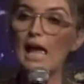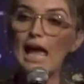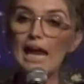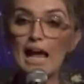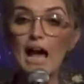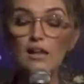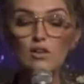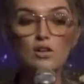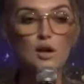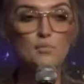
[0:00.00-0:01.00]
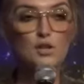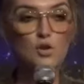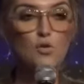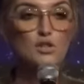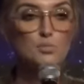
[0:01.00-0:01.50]
And I look up the
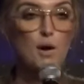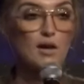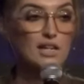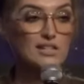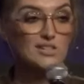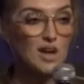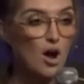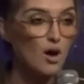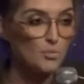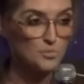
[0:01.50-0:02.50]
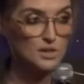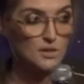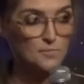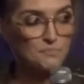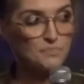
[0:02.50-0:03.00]
corresponding Psalms
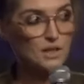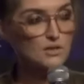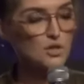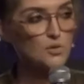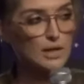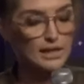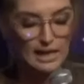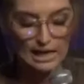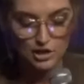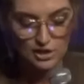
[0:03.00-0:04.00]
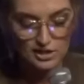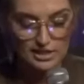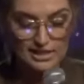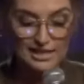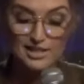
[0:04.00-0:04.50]
to it and just to
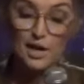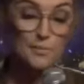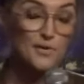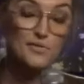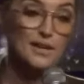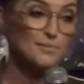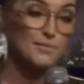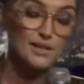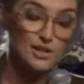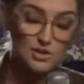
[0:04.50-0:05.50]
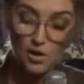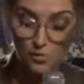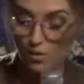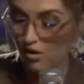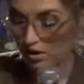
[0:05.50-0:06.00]
see some of them you don't
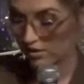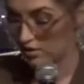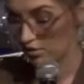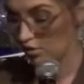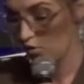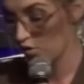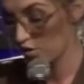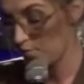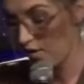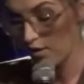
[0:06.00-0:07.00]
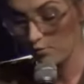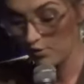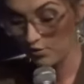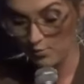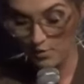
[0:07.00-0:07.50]
want to correspond
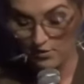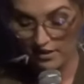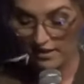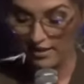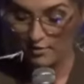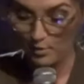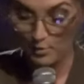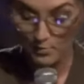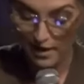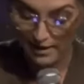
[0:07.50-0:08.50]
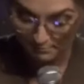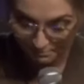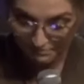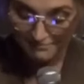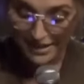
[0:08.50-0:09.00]
with your birthday number, but
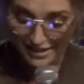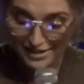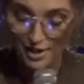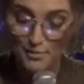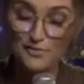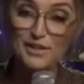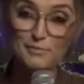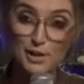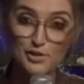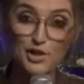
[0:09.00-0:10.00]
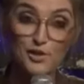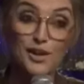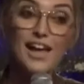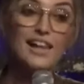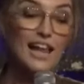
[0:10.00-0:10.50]
some of them you do.
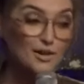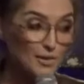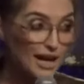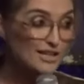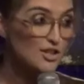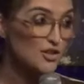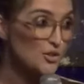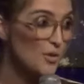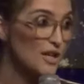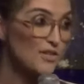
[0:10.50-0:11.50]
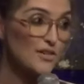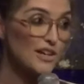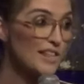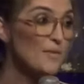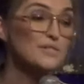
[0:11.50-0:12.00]
Like when I turned
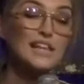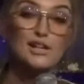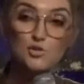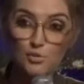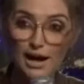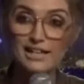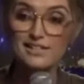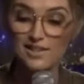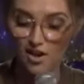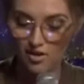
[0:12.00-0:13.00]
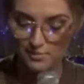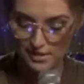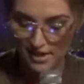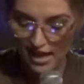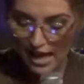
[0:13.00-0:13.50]
23, that was a great
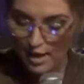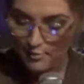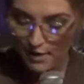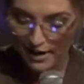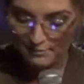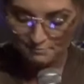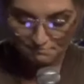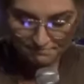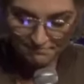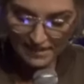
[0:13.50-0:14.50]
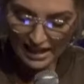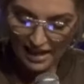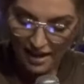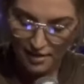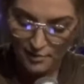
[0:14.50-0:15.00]
Psalms. But,
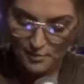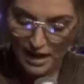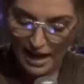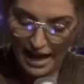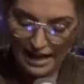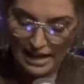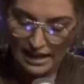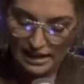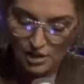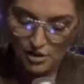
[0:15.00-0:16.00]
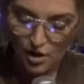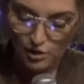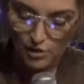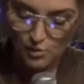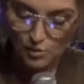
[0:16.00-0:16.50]
um, it, you know,
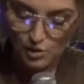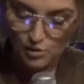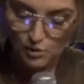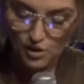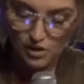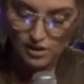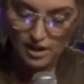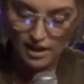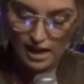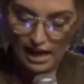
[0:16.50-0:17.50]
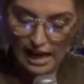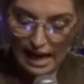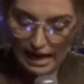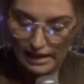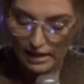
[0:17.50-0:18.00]
you, you look
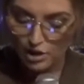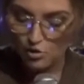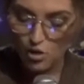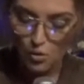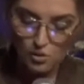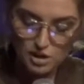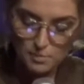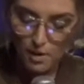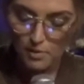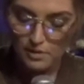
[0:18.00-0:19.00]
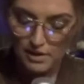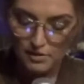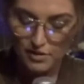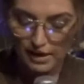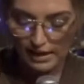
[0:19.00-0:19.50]
and you correspond with
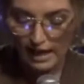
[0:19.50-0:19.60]
everything. And